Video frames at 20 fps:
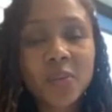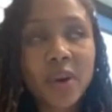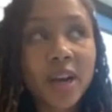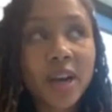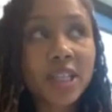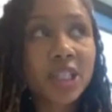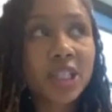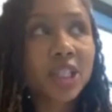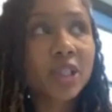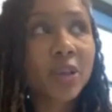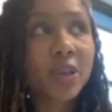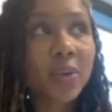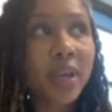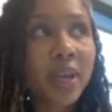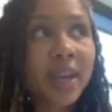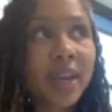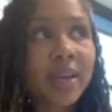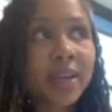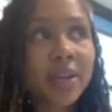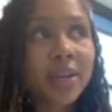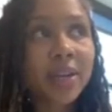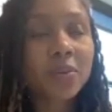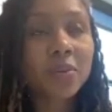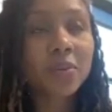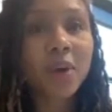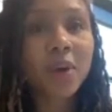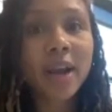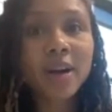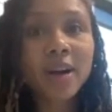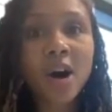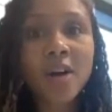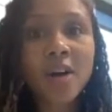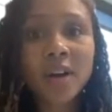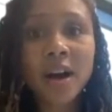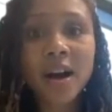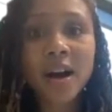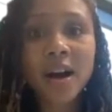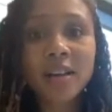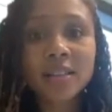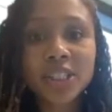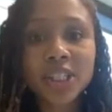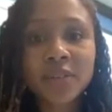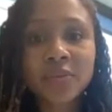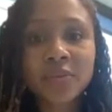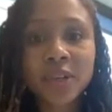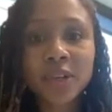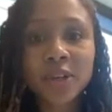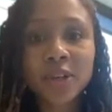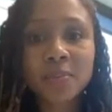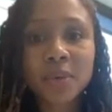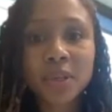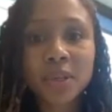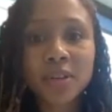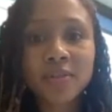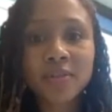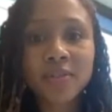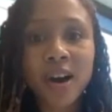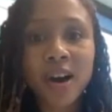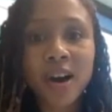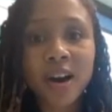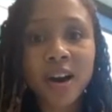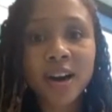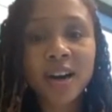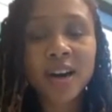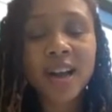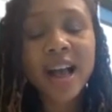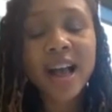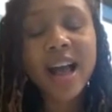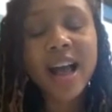We're actually located right off College and Renner Boulevard.